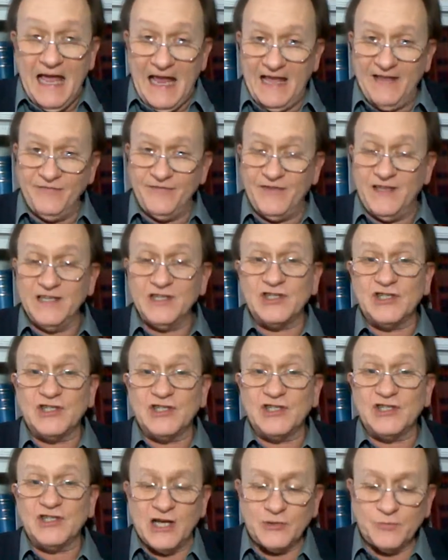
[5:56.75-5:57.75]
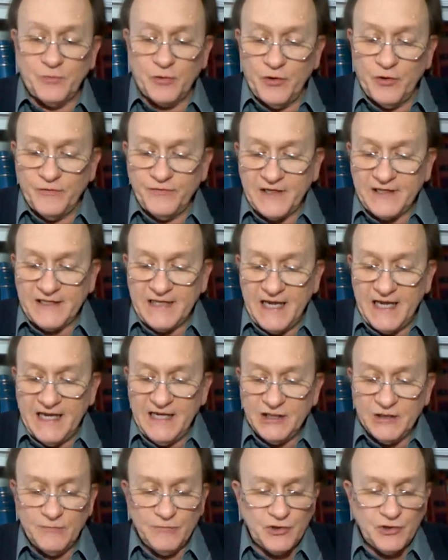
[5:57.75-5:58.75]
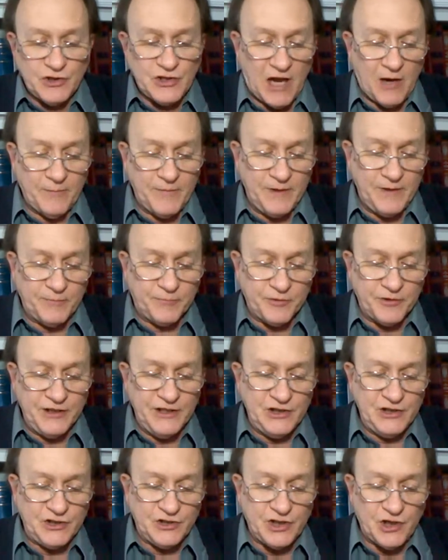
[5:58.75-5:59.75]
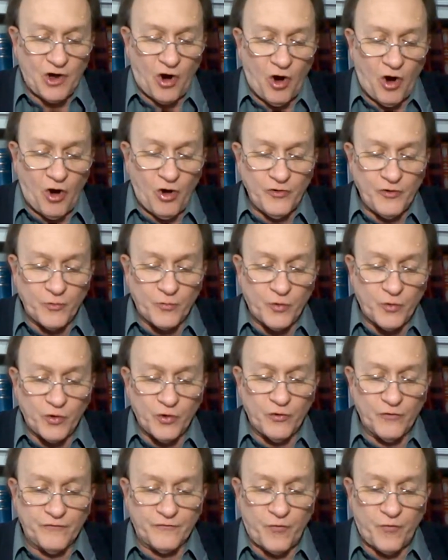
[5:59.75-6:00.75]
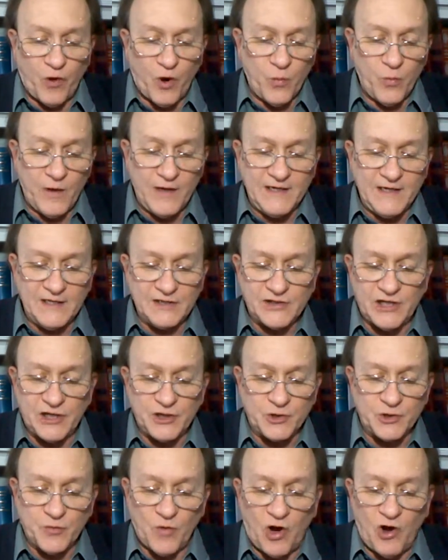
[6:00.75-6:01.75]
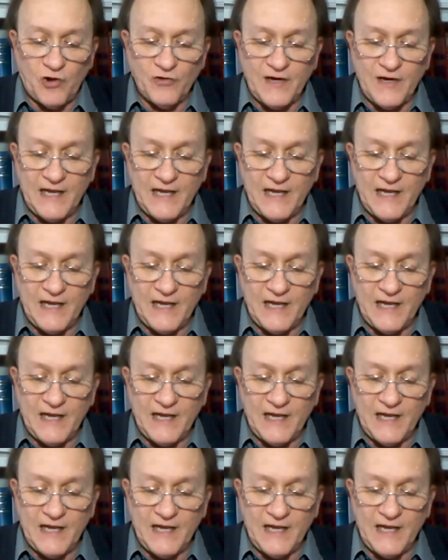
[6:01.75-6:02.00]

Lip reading: And this gospel of the kingdom shall be preached in all the world for a witness unto all